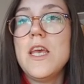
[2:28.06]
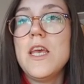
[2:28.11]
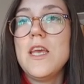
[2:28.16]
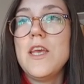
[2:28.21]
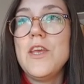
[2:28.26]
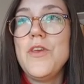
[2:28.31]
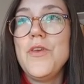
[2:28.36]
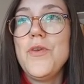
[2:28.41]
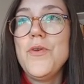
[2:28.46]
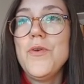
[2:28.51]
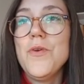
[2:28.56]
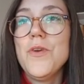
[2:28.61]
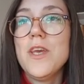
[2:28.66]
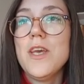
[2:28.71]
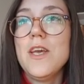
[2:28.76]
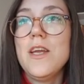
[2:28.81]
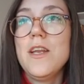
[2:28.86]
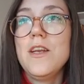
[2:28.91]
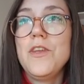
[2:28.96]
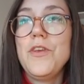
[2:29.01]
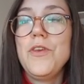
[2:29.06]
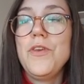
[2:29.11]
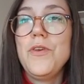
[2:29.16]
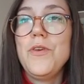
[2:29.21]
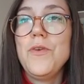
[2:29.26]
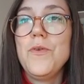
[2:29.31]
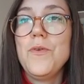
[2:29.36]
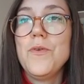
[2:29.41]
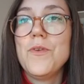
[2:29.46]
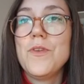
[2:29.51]
You can
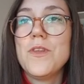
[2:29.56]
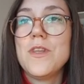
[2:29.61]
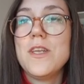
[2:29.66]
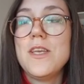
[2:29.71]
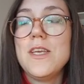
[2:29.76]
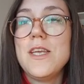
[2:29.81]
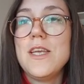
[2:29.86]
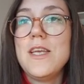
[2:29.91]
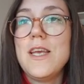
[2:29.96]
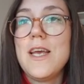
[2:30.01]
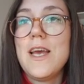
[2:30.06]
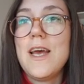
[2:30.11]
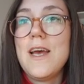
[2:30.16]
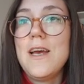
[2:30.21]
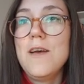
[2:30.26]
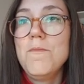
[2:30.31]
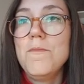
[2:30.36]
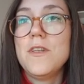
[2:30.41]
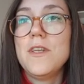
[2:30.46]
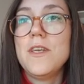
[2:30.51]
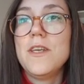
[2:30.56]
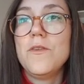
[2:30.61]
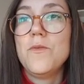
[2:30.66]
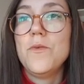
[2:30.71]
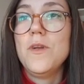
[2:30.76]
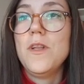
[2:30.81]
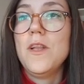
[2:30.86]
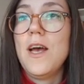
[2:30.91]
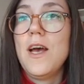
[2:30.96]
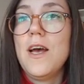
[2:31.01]
use the apps
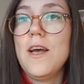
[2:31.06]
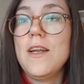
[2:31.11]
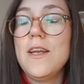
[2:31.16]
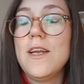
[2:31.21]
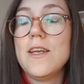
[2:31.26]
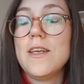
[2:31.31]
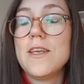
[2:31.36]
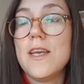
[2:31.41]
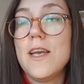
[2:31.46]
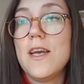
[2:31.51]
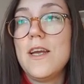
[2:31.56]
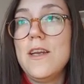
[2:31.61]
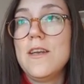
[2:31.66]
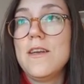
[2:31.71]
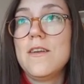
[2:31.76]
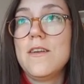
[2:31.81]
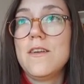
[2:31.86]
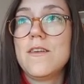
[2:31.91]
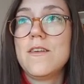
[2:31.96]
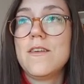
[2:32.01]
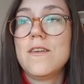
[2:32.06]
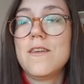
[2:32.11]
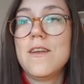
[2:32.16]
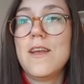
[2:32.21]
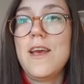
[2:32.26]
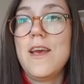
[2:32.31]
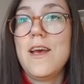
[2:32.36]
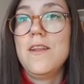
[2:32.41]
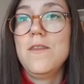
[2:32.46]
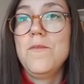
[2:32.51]
that can
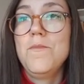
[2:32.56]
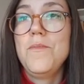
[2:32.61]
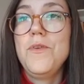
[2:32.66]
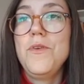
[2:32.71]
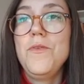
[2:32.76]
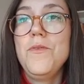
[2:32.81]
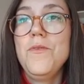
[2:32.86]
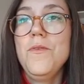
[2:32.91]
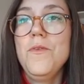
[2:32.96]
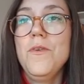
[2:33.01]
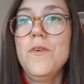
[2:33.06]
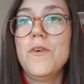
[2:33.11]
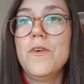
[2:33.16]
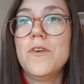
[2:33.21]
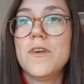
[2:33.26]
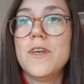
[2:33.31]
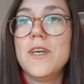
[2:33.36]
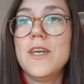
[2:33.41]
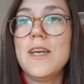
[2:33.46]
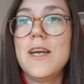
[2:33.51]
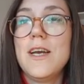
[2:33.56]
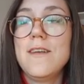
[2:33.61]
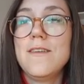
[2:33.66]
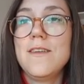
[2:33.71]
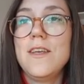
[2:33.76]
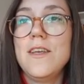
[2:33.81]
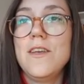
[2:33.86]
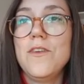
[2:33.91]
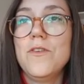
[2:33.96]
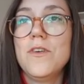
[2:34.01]
help you
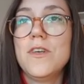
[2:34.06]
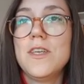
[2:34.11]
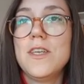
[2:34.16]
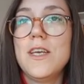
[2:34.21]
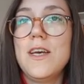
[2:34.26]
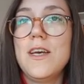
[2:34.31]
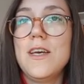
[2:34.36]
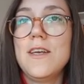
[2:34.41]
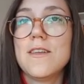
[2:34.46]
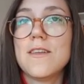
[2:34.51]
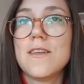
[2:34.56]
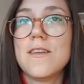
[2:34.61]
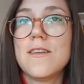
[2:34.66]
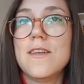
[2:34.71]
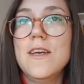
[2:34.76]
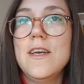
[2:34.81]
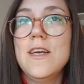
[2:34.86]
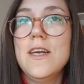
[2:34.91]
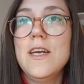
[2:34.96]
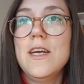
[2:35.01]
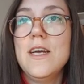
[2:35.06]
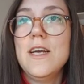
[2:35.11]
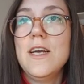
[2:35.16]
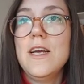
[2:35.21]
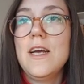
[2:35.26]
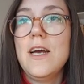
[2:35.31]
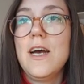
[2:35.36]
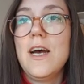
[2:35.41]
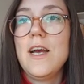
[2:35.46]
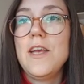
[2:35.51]
organizing your tasks.
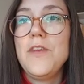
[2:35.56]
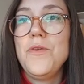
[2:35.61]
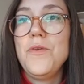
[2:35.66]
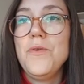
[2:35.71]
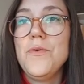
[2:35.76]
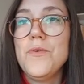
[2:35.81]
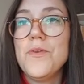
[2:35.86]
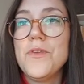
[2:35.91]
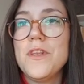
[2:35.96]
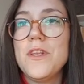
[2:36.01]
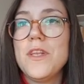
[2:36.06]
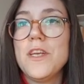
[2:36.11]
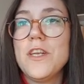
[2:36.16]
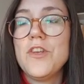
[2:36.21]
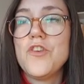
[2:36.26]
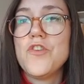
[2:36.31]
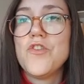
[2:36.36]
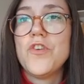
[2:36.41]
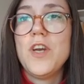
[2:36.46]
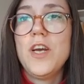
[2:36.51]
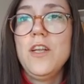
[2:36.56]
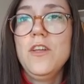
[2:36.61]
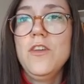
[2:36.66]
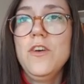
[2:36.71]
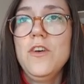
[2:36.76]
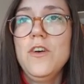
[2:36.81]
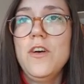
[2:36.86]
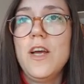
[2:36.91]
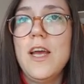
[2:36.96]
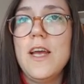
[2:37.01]
I used
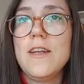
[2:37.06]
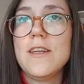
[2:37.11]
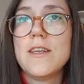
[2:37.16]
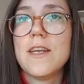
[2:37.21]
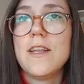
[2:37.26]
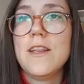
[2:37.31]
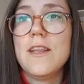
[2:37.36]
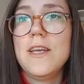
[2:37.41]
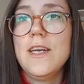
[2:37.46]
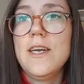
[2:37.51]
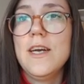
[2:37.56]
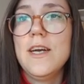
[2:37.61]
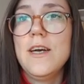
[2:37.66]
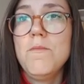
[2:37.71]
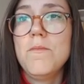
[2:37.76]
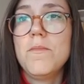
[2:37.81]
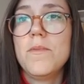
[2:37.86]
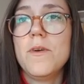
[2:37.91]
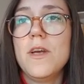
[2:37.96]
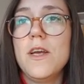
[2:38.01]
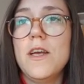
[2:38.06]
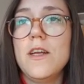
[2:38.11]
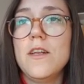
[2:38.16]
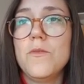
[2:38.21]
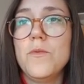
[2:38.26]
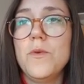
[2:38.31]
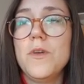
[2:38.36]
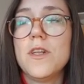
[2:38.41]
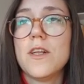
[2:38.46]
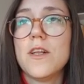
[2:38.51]
Trello and ClickUp,
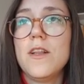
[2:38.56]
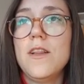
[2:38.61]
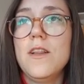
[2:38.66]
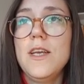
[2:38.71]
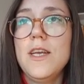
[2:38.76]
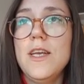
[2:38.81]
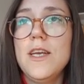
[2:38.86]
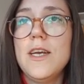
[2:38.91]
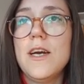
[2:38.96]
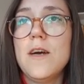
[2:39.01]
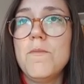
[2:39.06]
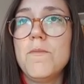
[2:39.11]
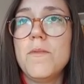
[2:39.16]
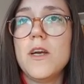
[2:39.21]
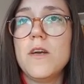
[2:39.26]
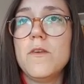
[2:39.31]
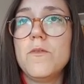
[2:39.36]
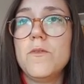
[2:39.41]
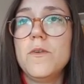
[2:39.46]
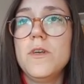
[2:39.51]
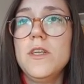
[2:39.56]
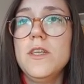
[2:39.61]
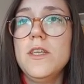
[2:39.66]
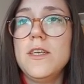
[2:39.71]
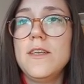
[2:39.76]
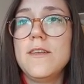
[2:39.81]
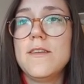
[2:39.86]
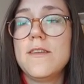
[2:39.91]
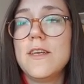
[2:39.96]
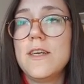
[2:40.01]
and with ClickUp I'm
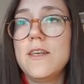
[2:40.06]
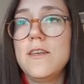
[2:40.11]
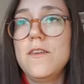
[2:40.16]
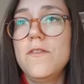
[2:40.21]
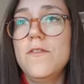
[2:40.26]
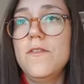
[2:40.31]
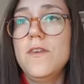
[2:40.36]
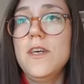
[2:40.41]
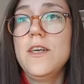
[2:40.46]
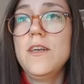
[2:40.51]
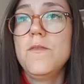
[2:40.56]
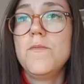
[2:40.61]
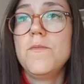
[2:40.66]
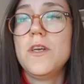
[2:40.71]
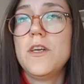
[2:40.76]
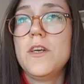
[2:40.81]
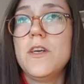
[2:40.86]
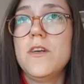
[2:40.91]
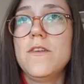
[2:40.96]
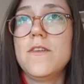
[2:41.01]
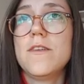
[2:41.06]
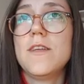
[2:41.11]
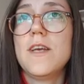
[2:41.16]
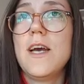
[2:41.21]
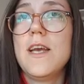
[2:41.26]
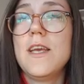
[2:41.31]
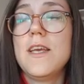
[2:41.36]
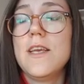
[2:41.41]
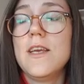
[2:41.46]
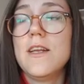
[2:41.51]
really satisfied because
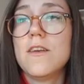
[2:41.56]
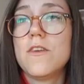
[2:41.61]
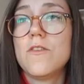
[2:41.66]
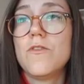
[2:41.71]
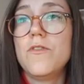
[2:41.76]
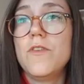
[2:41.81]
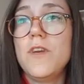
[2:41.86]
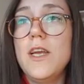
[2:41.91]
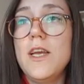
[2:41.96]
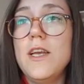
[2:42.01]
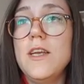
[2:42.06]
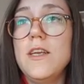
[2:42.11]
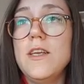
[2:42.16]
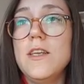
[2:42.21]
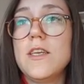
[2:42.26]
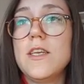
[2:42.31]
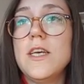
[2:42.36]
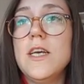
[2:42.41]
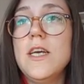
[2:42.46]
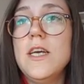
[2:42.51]
I can create